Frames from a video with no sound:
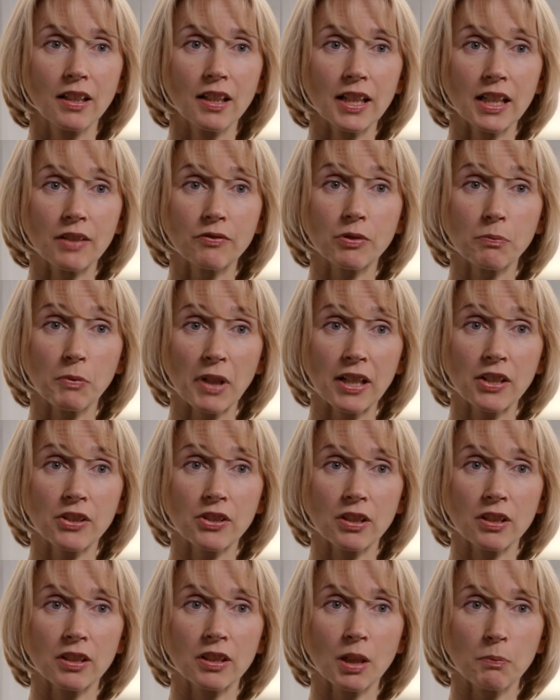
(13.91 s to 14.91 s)
and
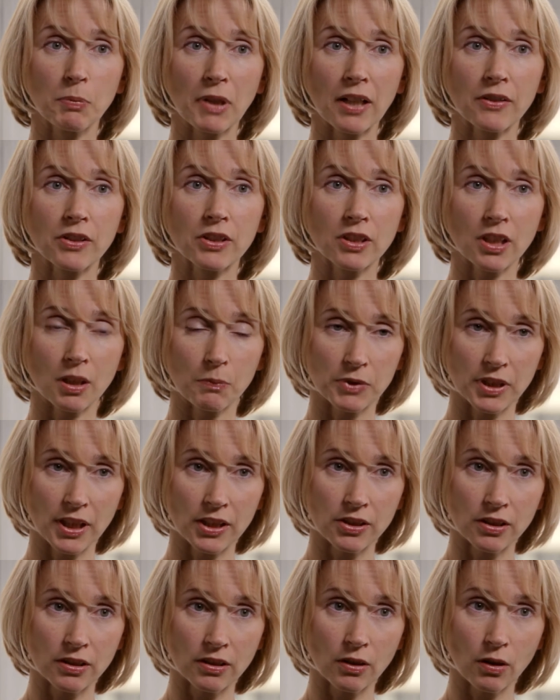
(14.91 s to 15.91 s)
information about the child
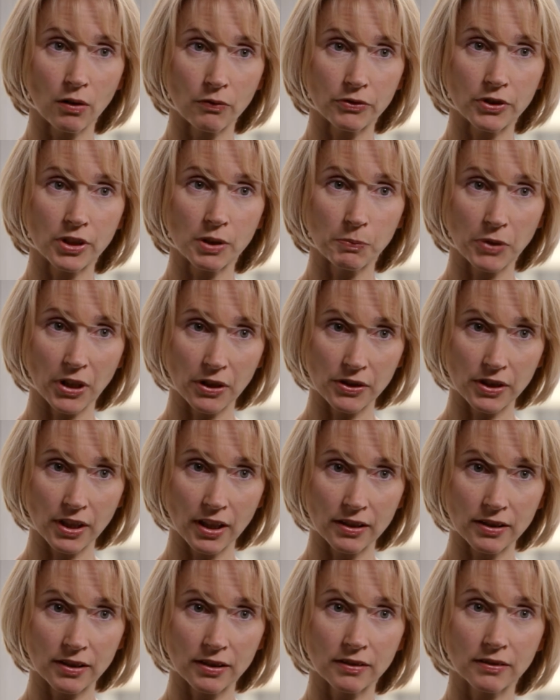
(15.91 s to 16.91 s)
protection conference
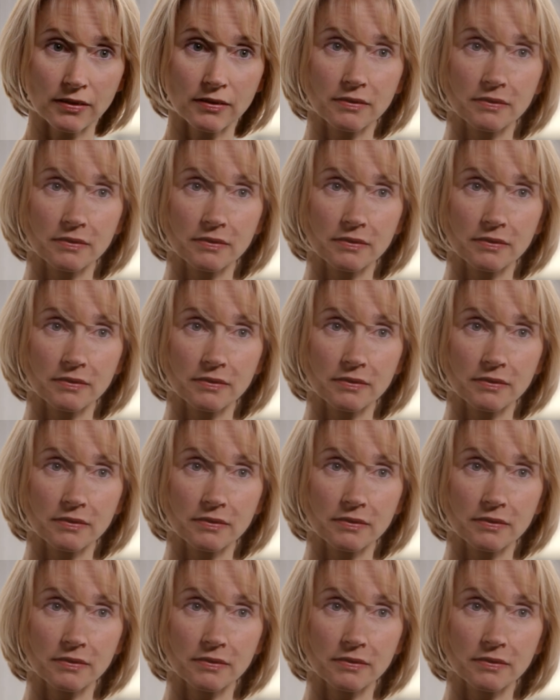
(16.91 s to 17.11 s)
process.